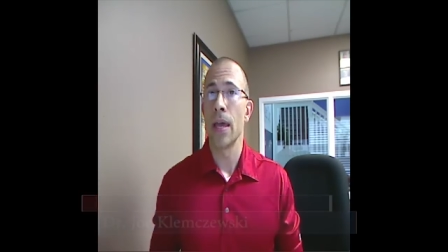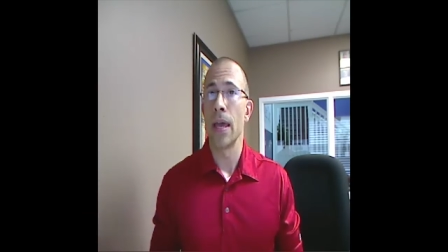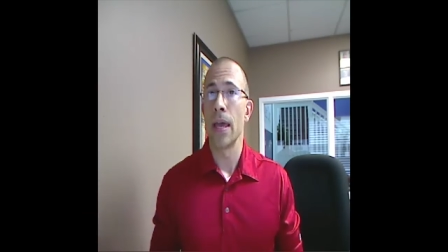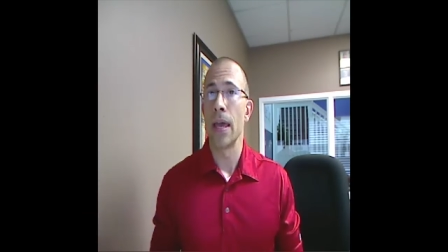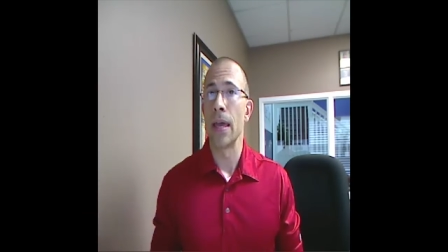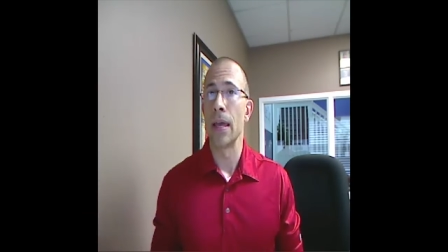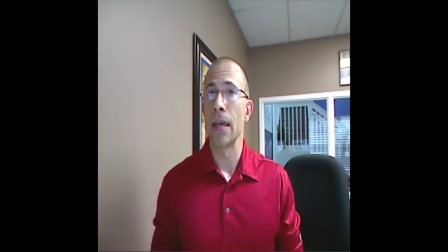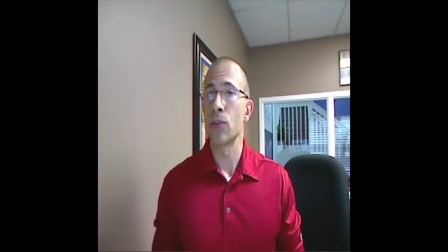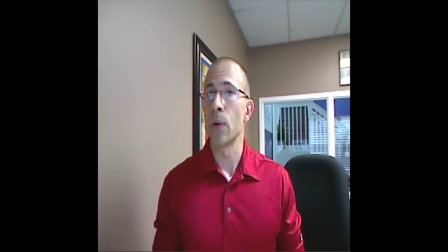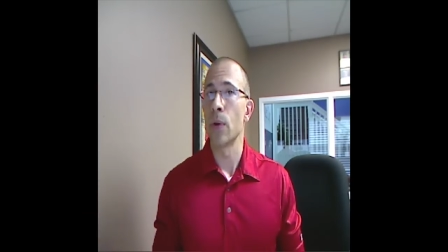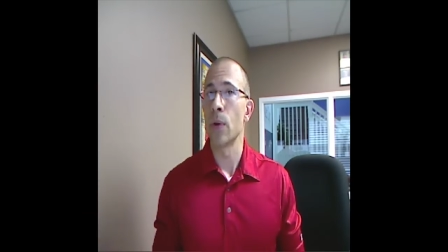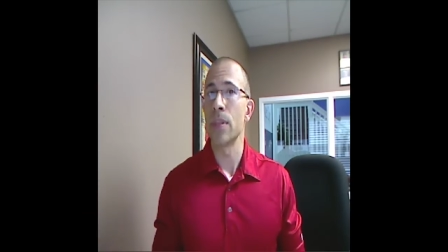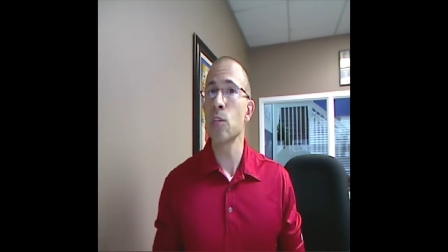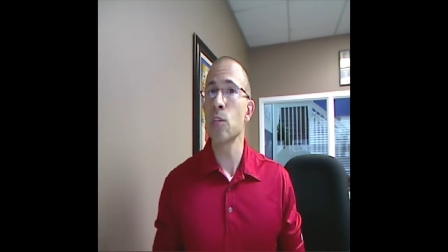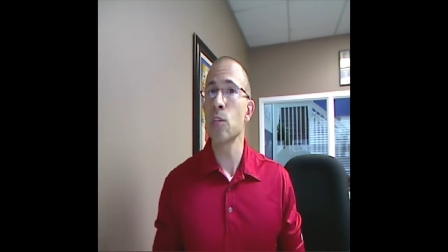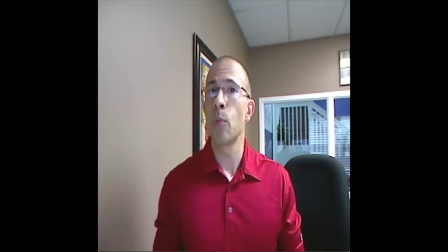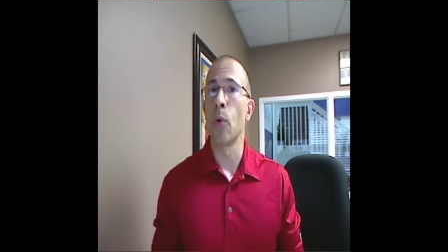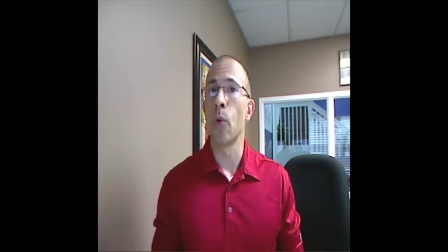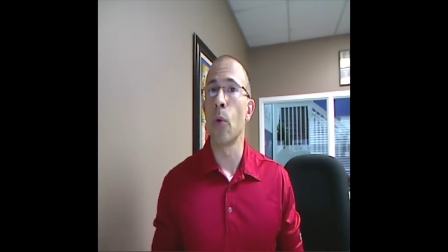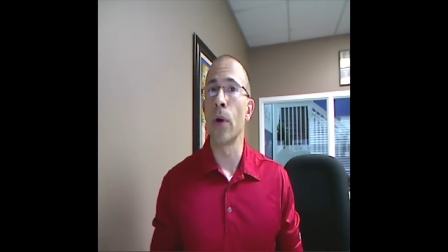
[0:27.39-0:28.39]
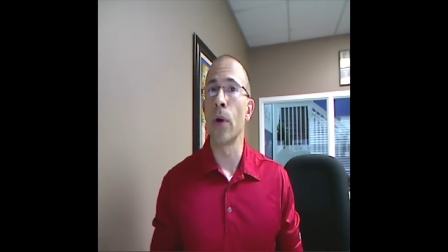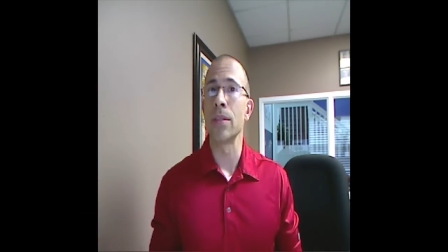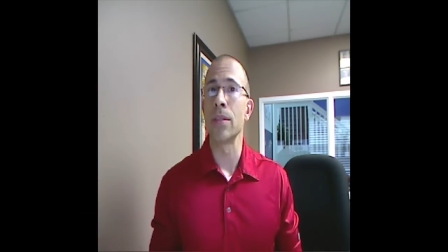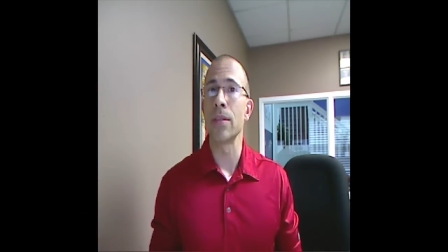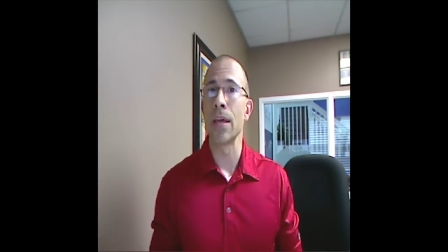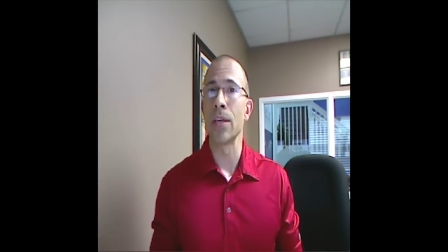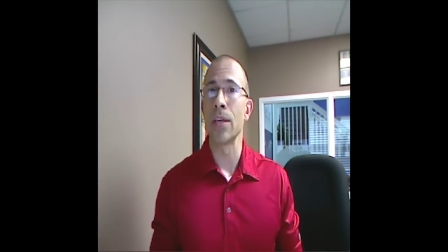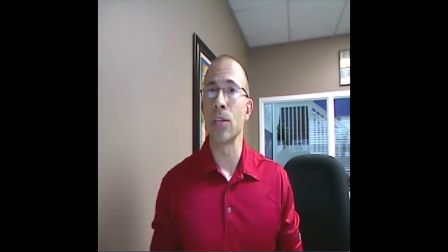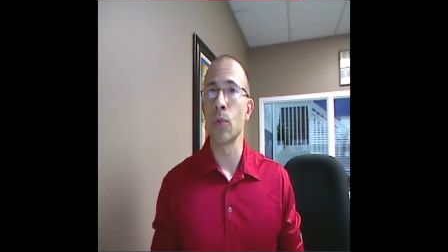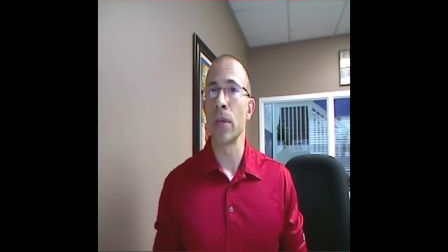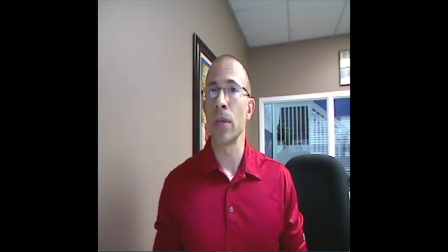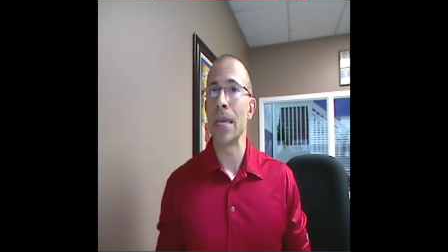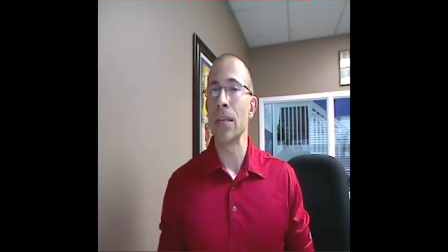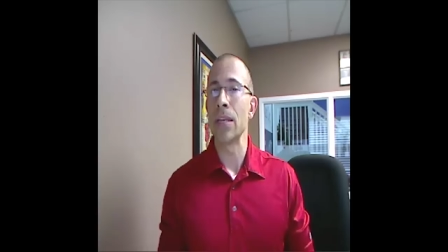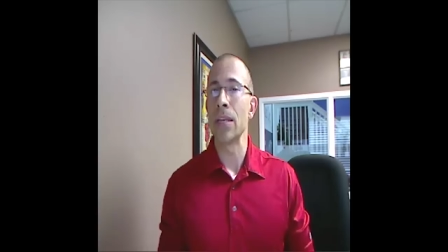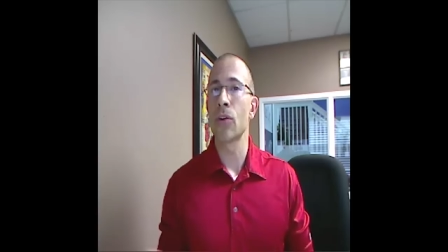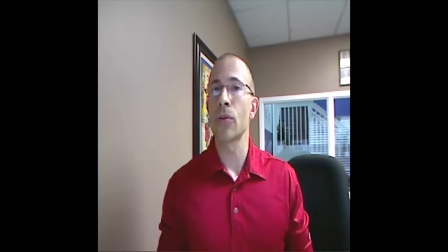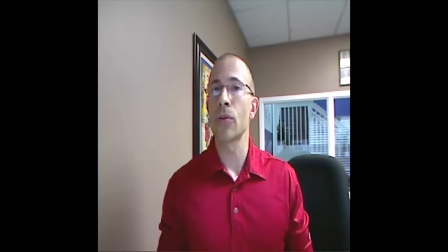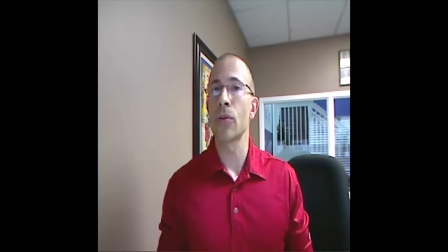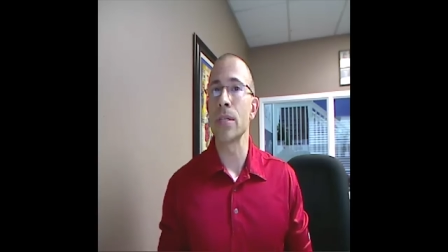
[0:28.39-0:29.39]
And so at this point, as we
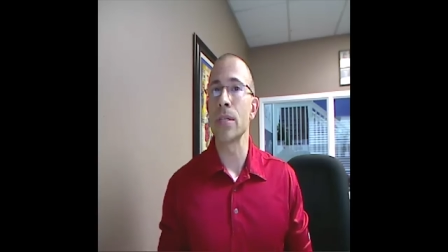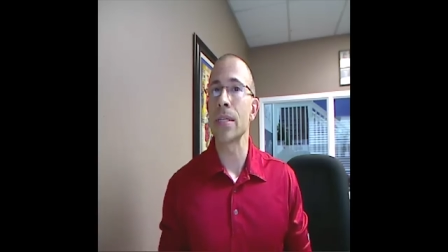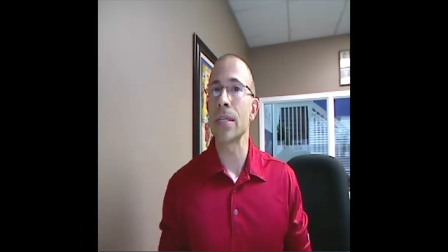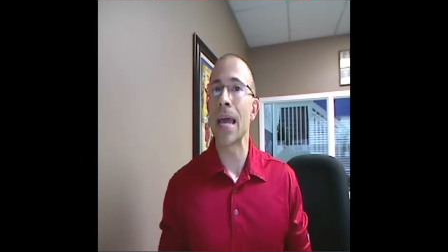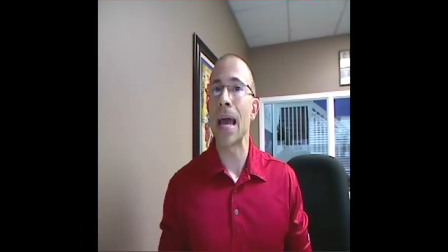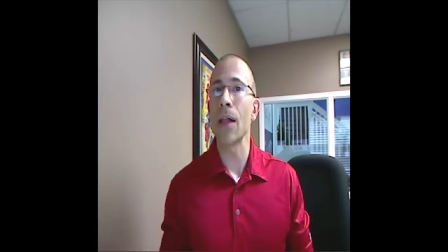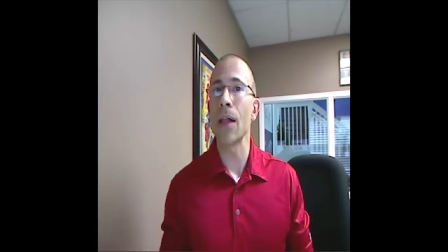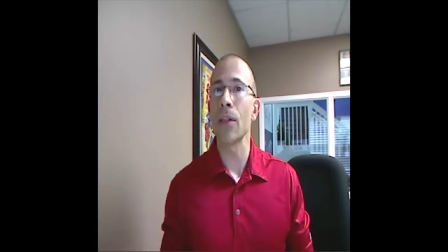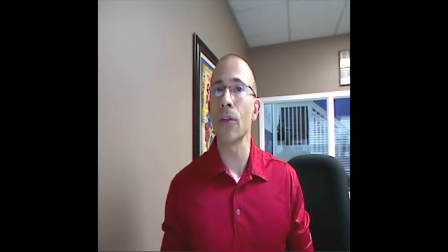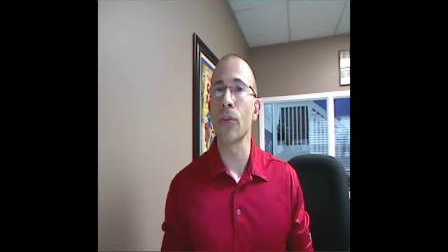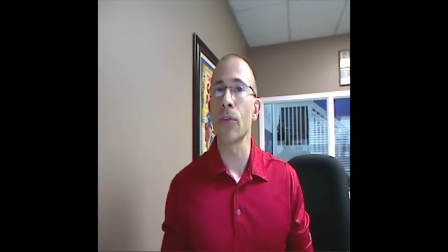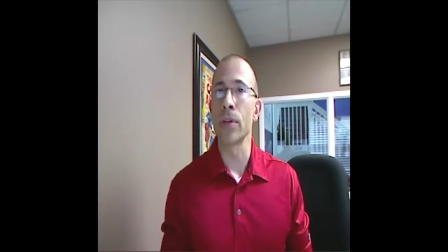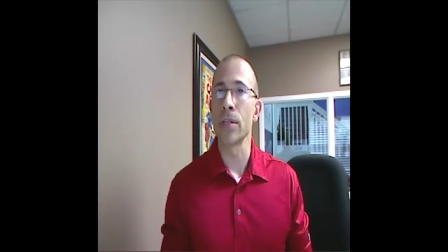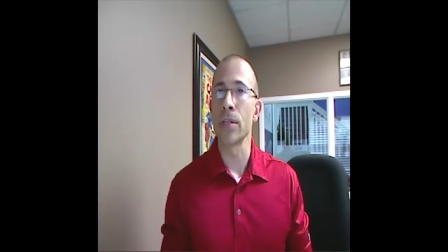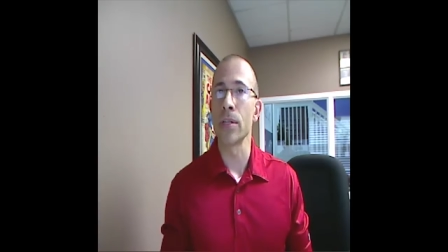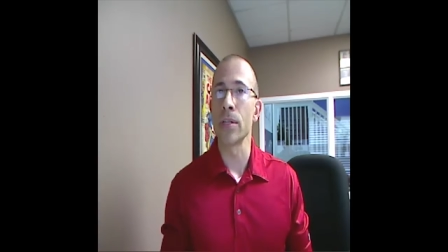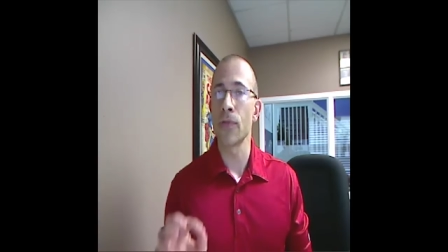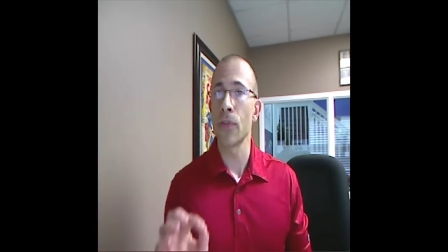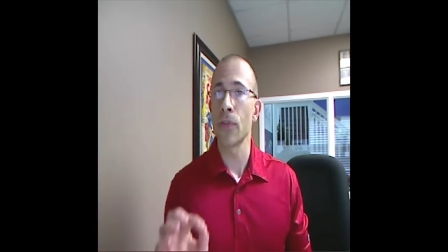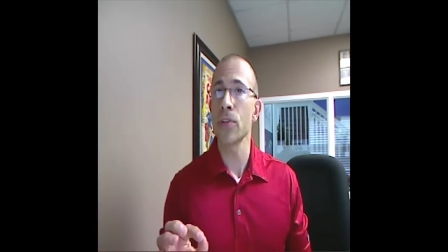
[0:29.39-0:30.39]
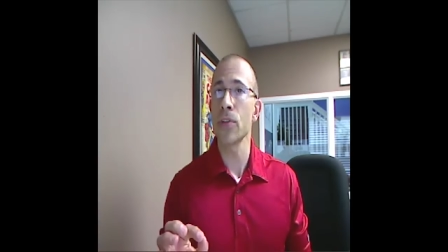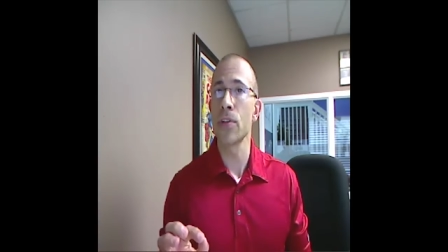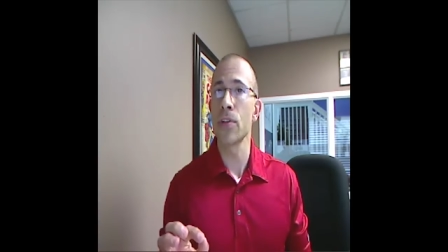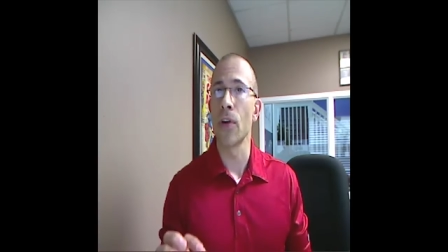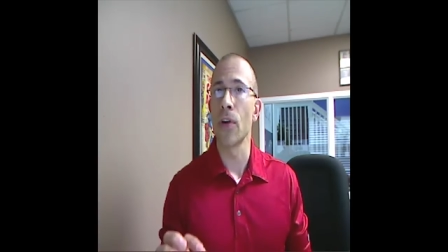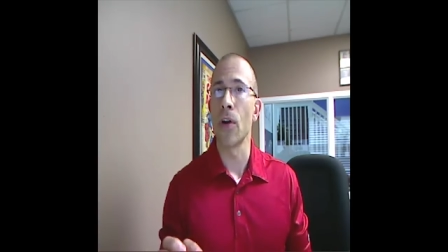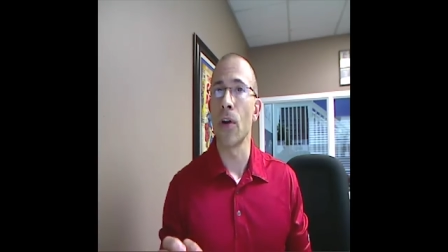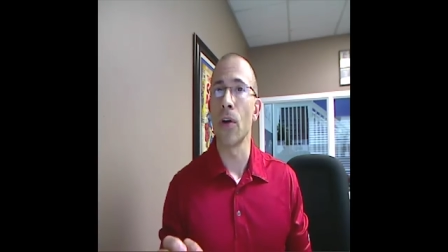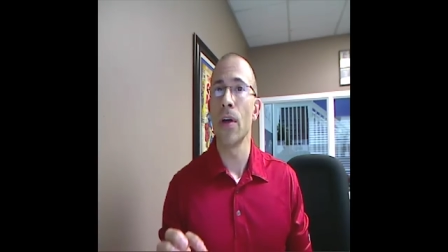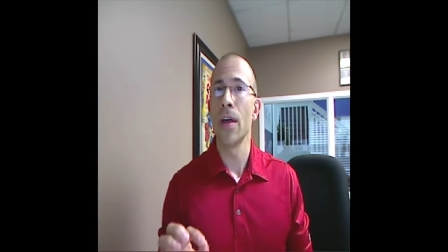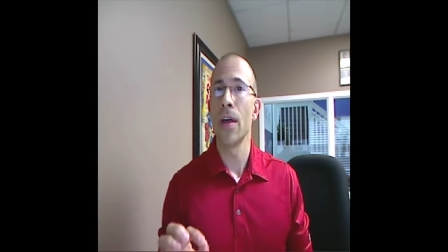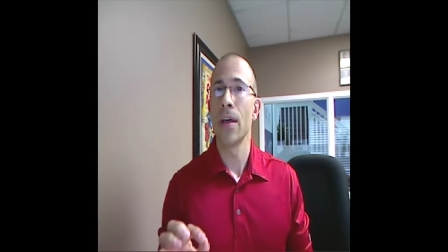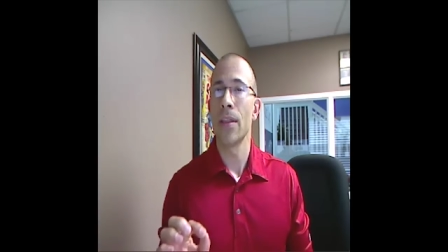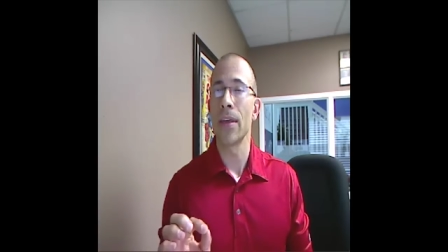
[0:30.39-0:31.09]
increase calories, first of all,